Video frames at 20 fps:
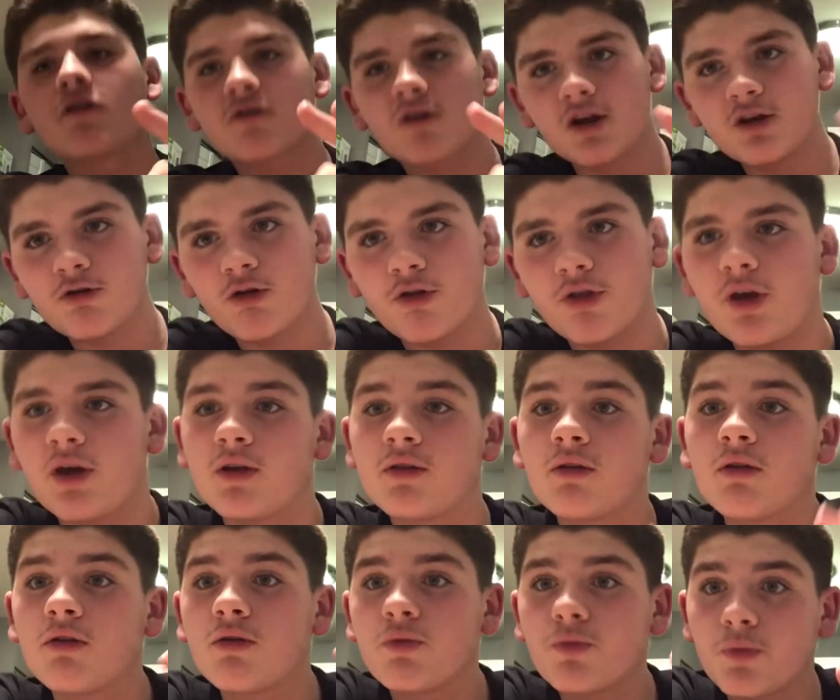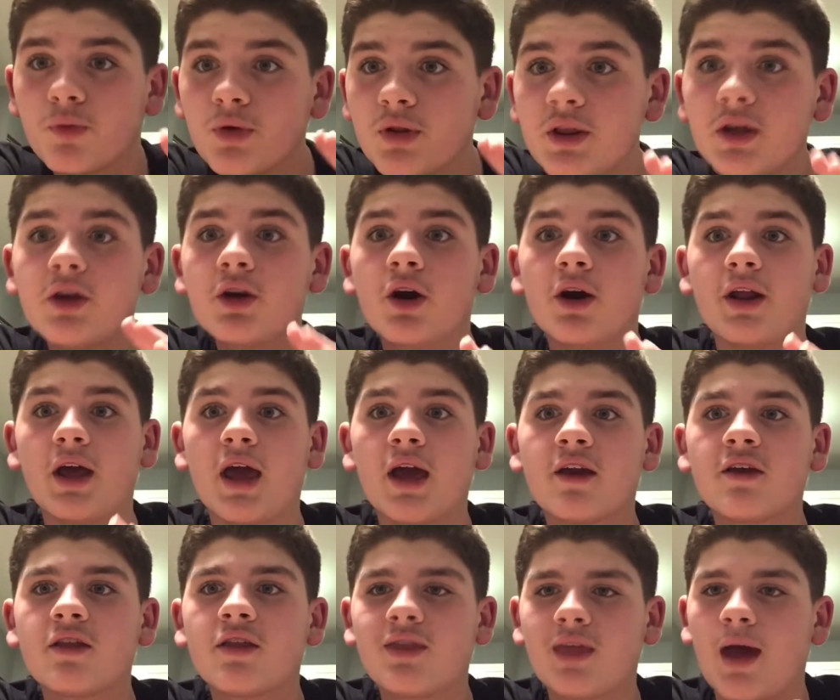Stranger Things is really good
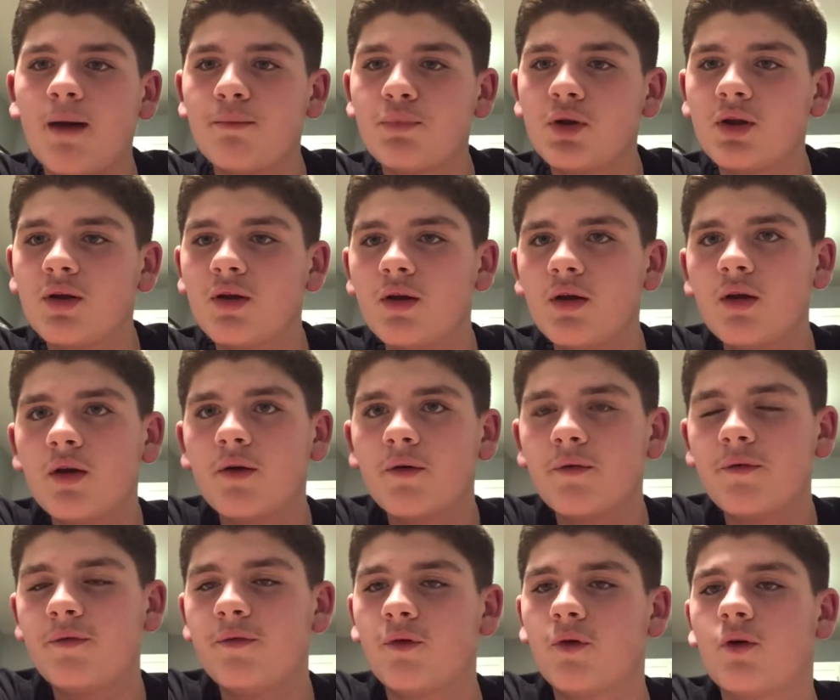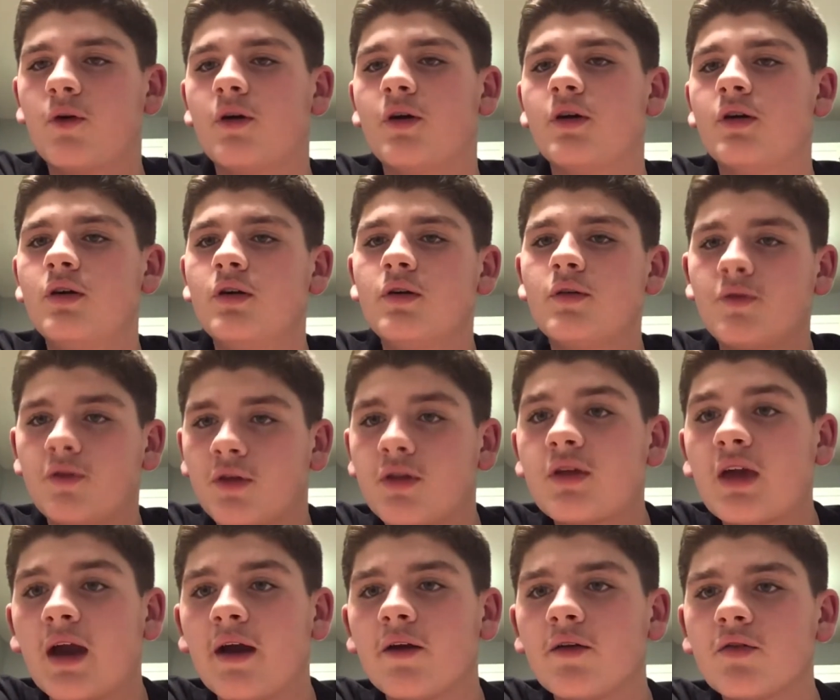except for the
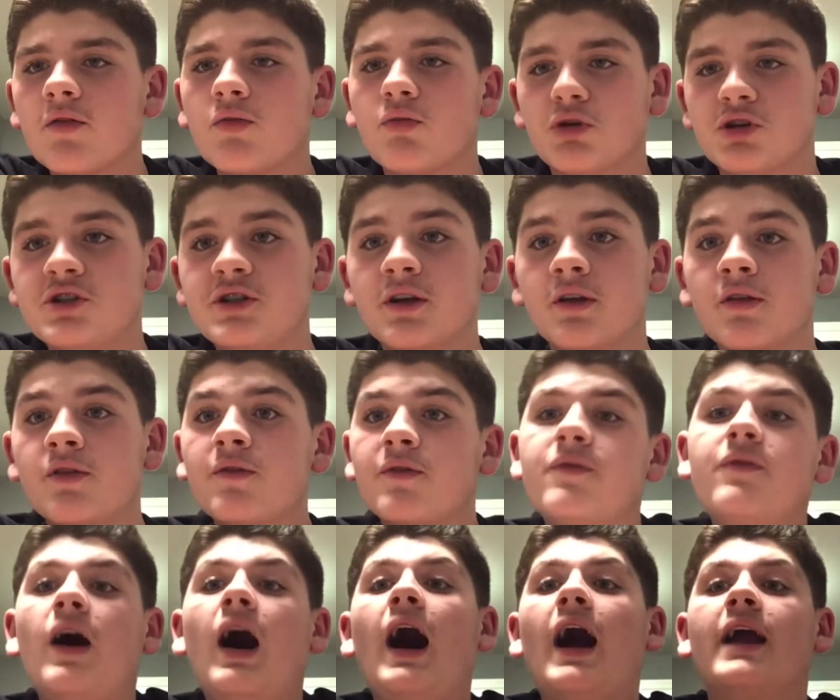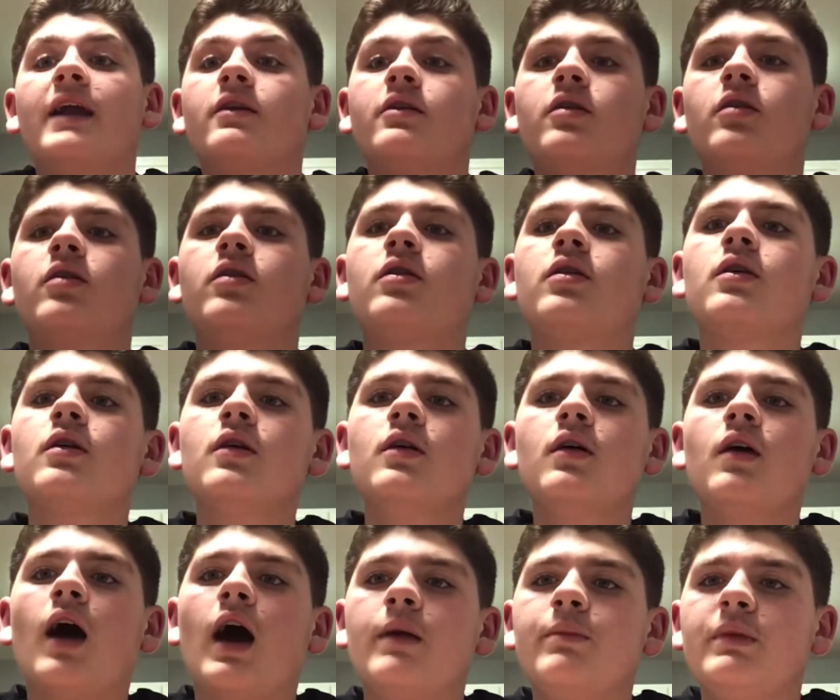scares, which is fine because
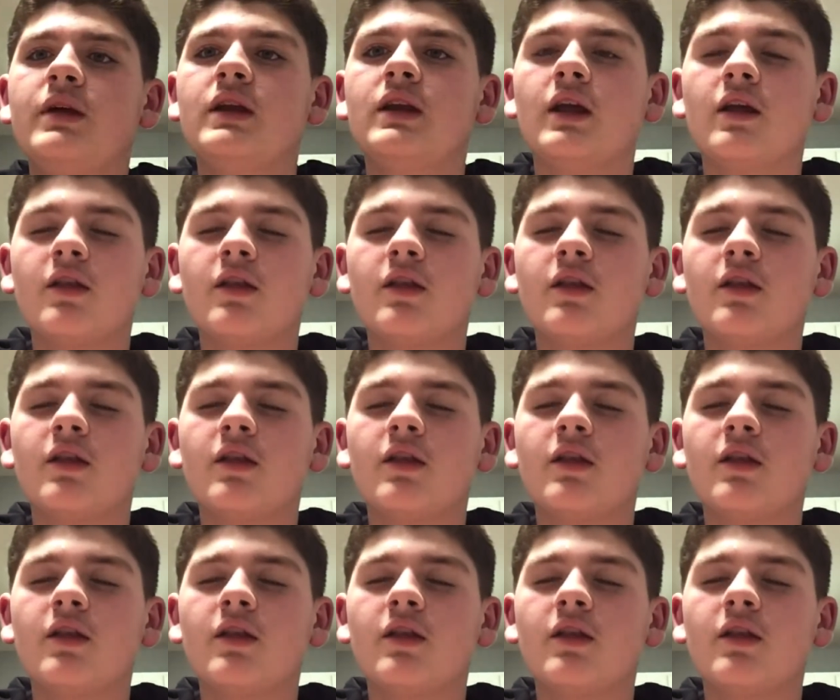I mean